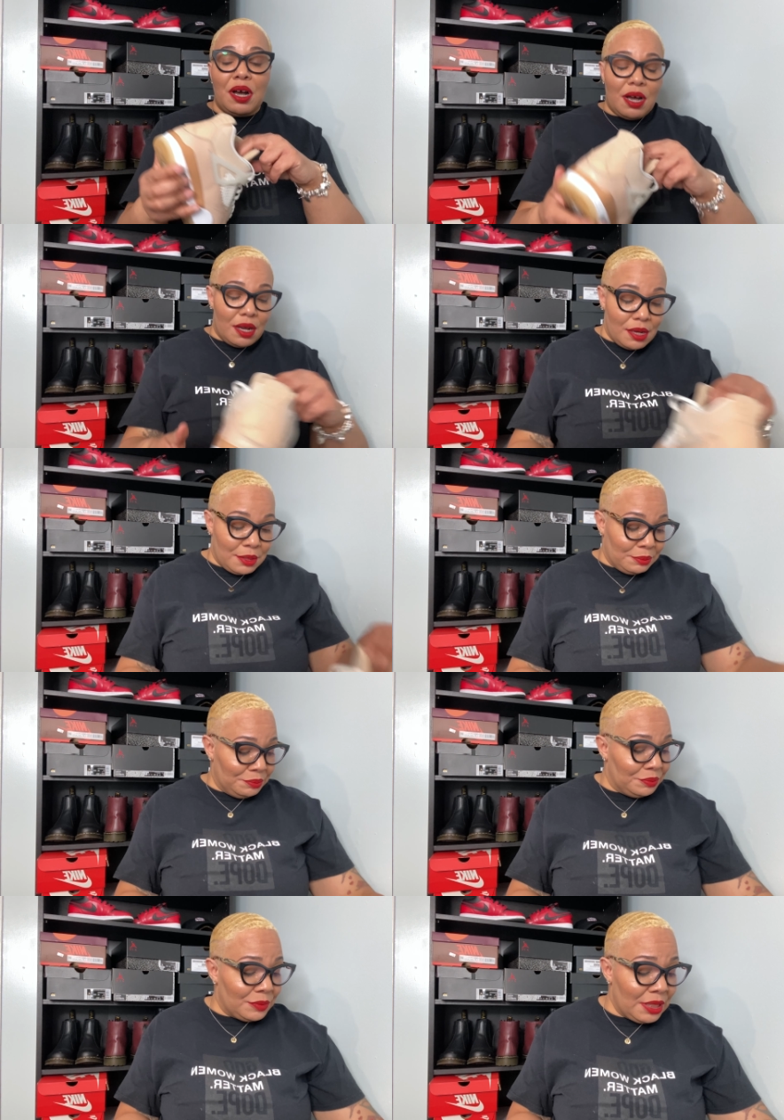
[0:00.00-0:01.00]
Um,
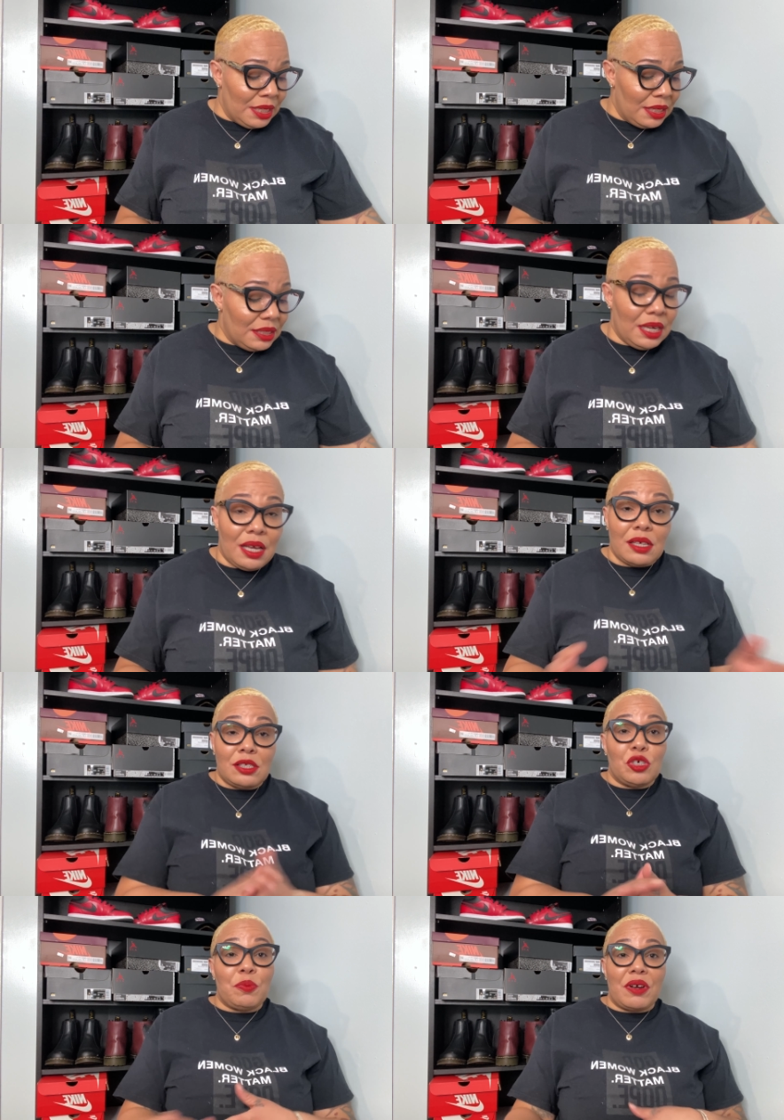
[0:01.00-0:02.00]
yeah,
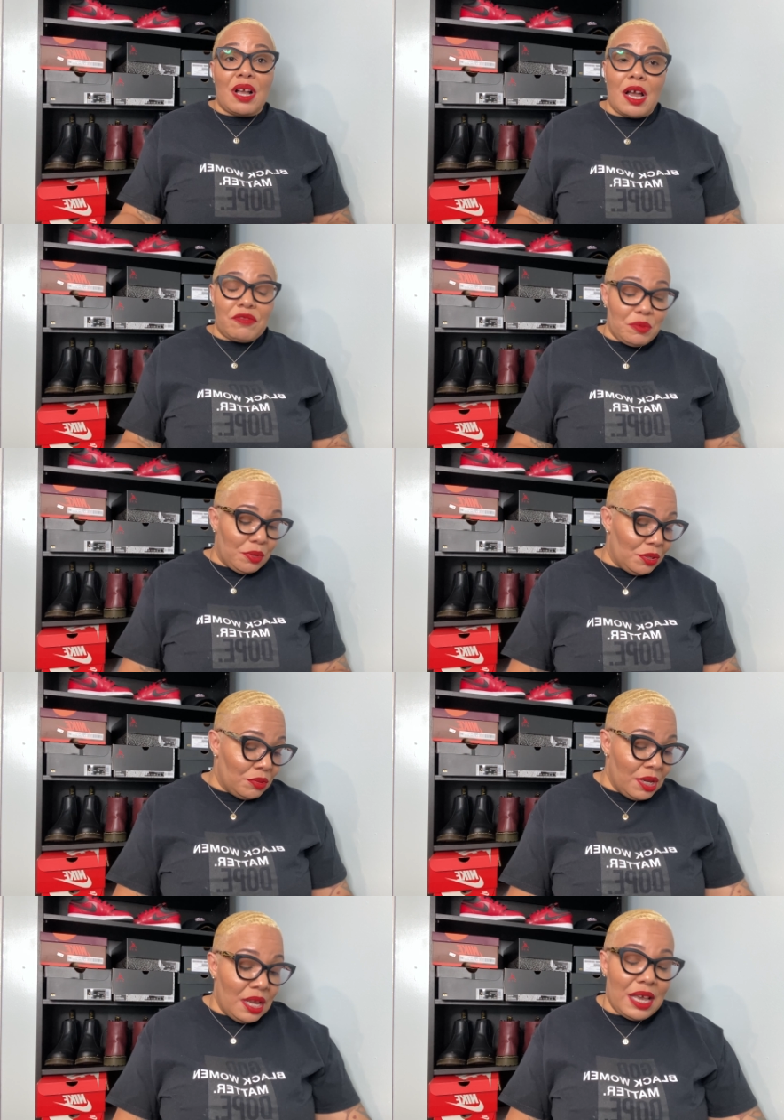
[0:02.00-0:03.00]
super
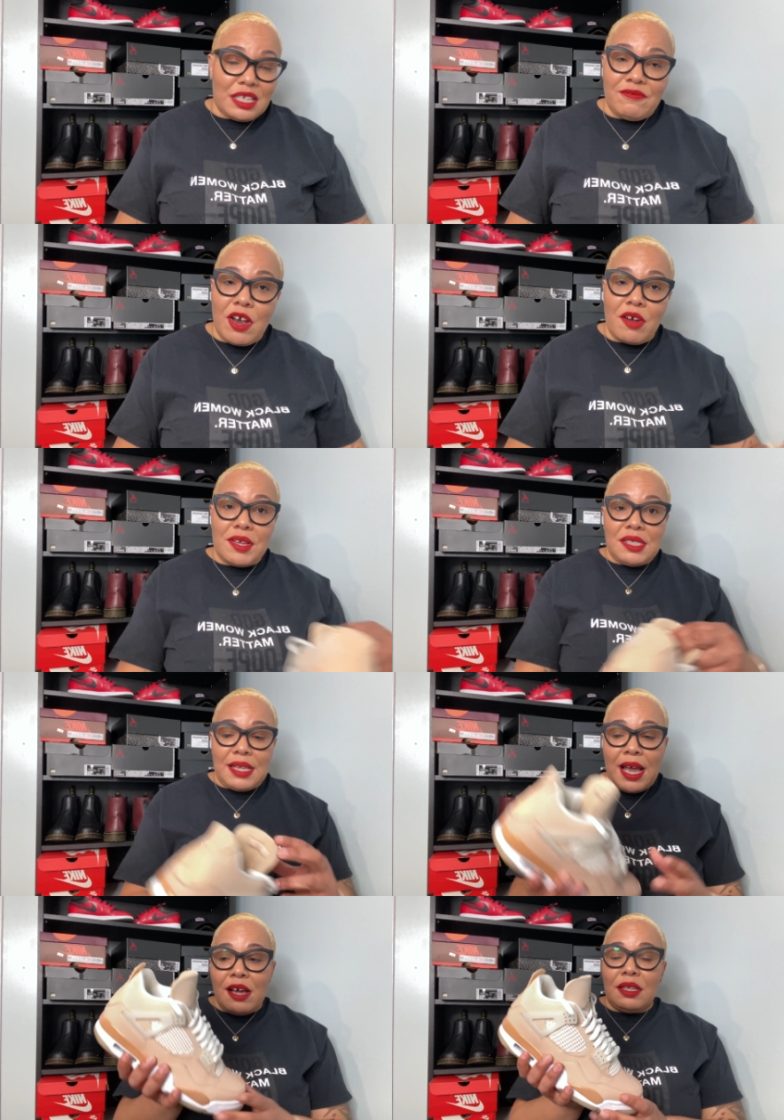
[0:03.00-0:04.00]
comfortable. As far as
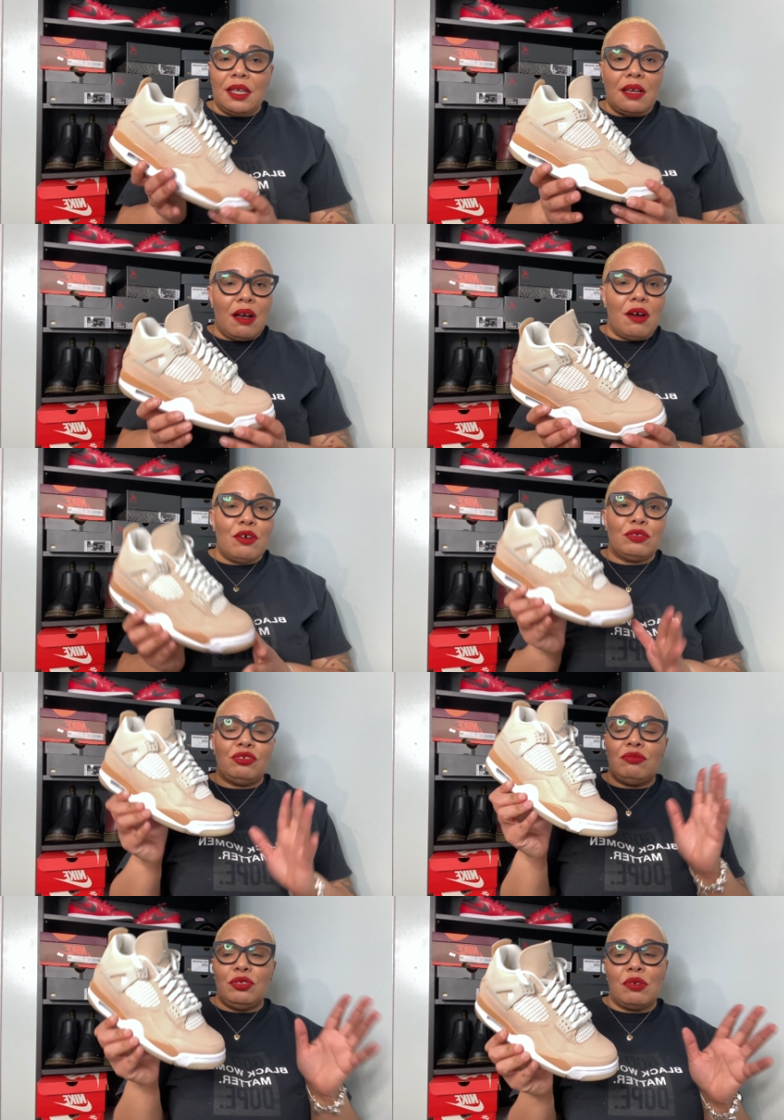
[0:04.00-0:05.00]
styling goes,
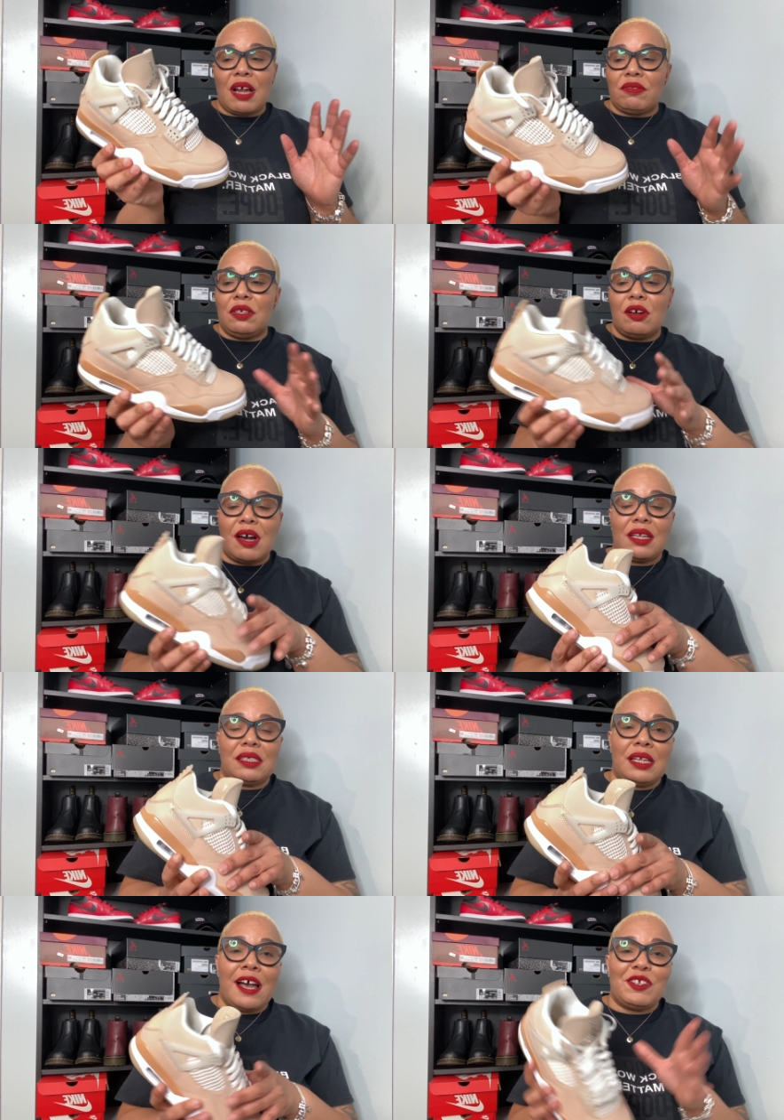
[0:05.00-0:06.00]
you do have to know how to
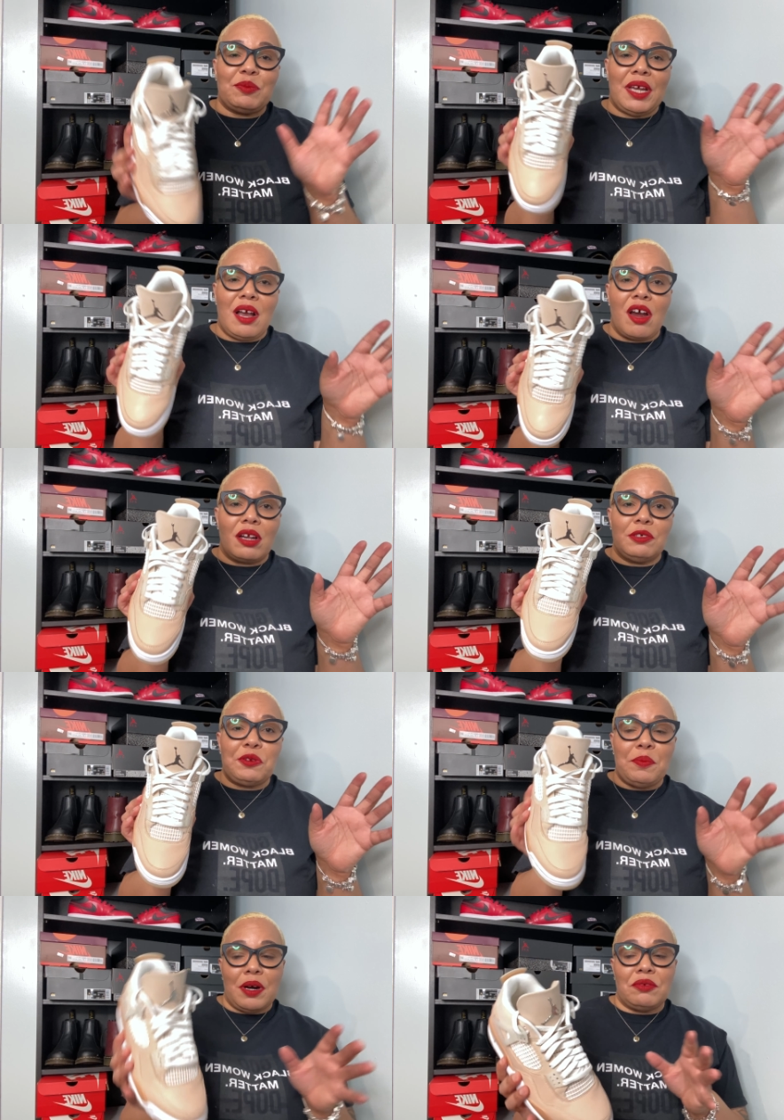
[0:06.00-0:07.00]
style them. They are a little
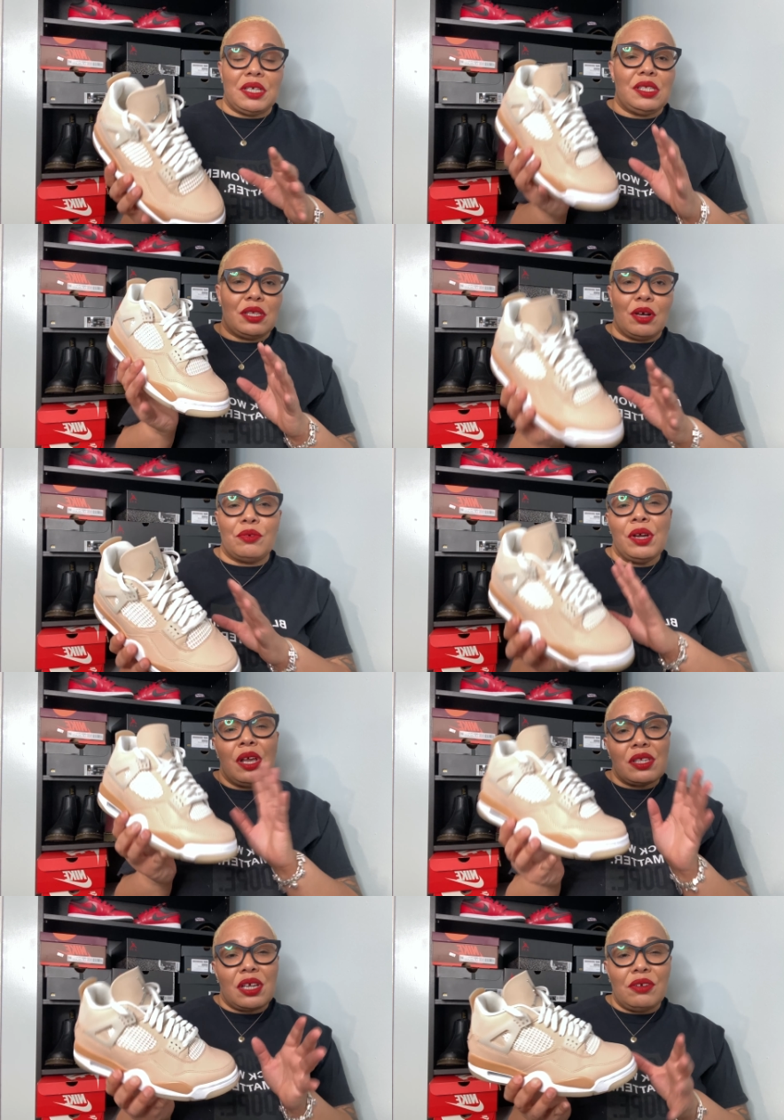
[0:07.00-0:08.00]
bulky, so
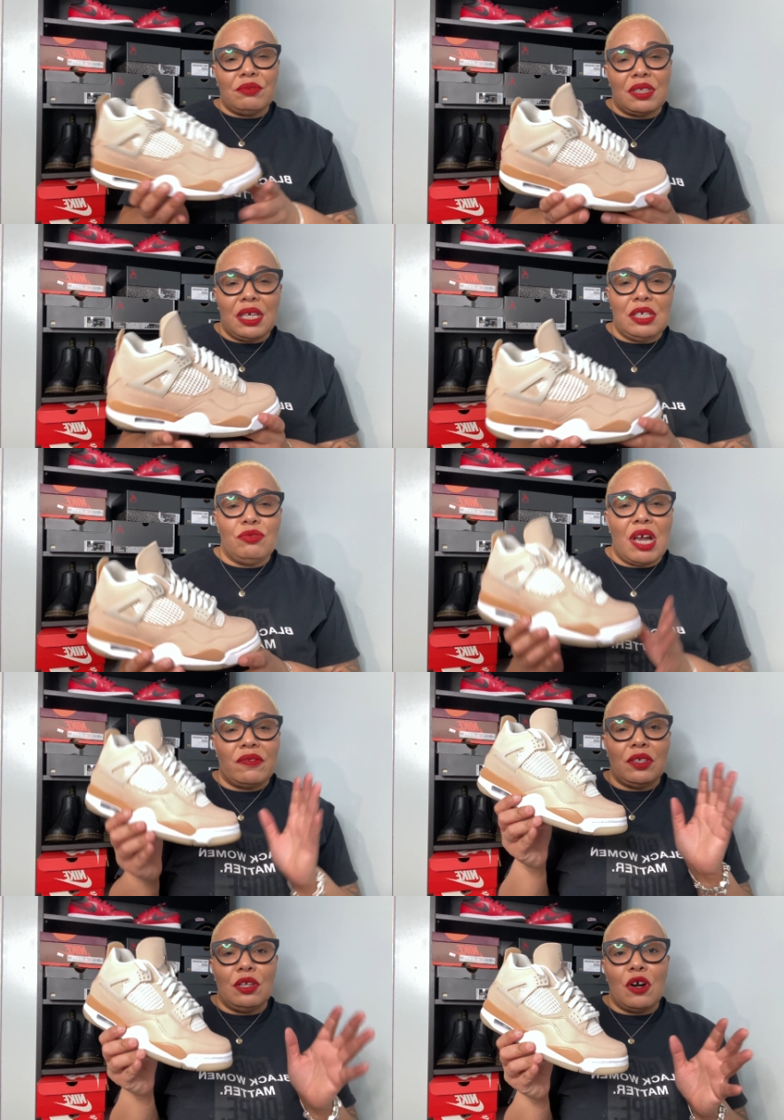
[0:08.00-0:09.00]
certain things you have
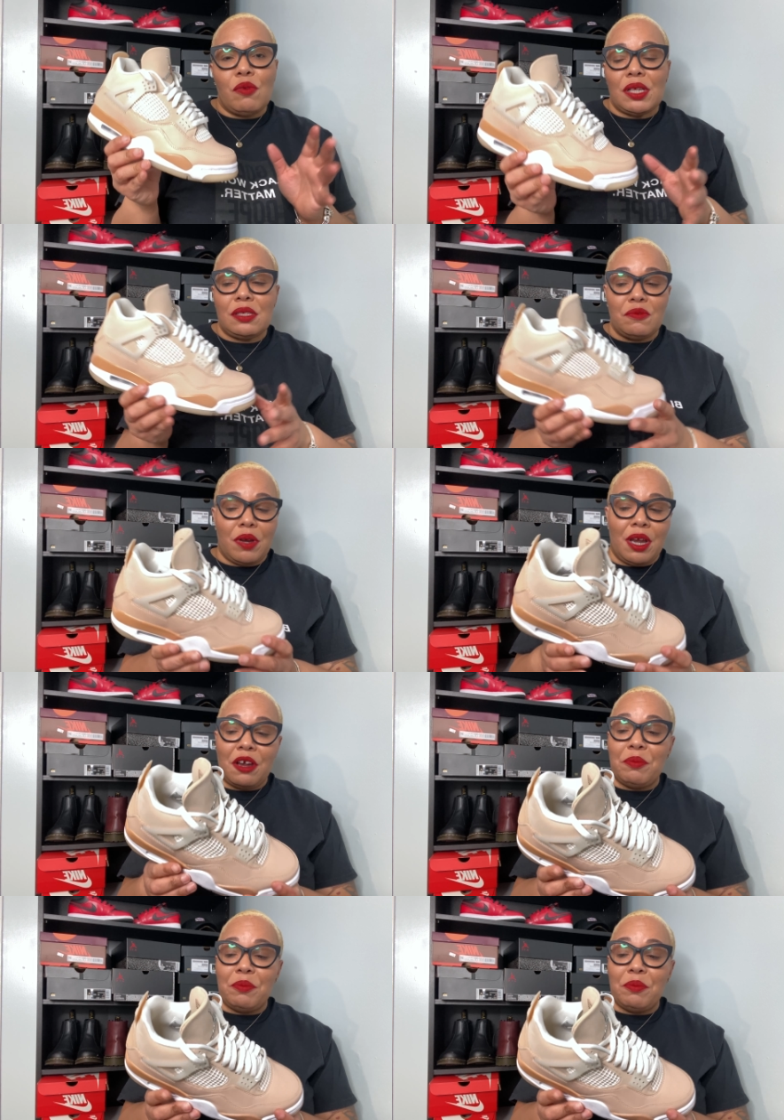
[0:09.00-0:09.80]
to know what to wear.